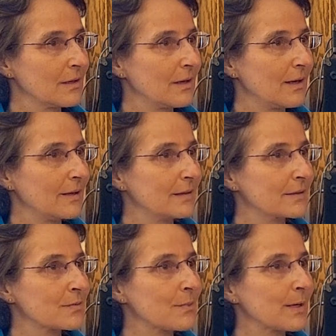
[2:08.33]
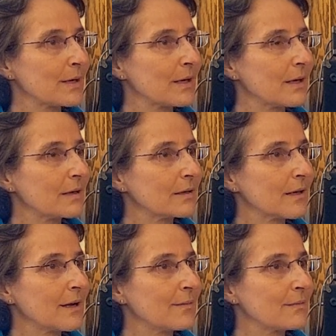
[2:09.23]
I spent a lot of
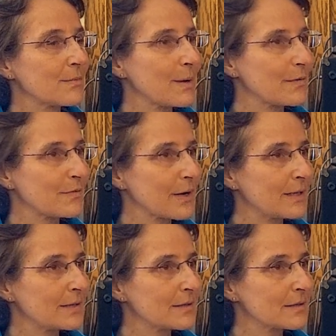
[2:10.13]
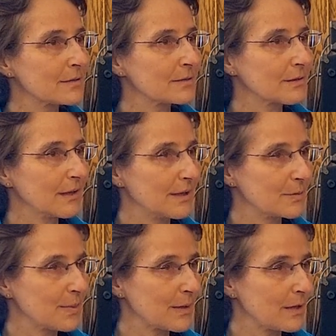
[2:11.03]
time with my friends. I
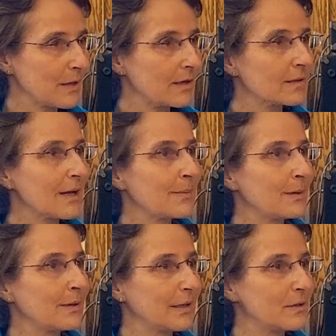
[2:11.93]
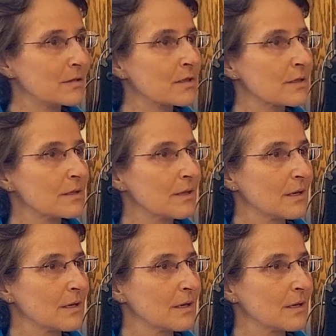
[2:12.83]
spent a lot of time in nature.